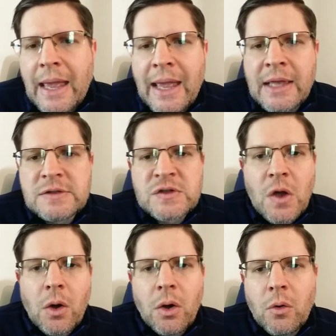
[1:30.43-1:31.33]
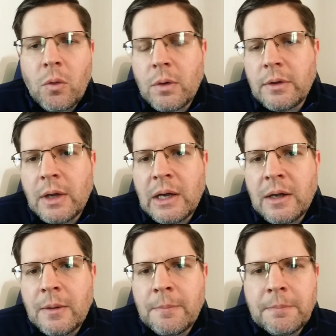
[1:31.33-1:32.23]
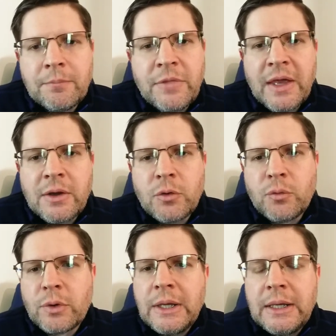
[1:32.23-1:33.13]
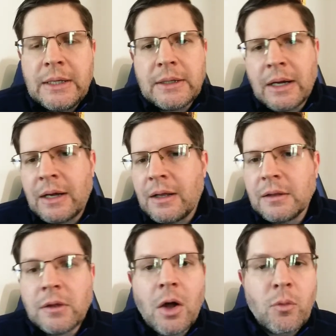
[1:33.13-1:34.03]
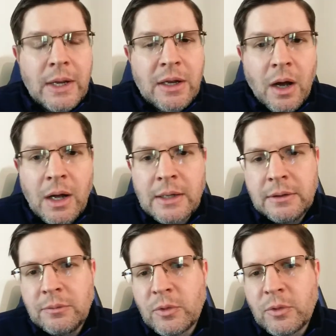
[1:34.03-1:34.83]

And so they could read Long Way Gone,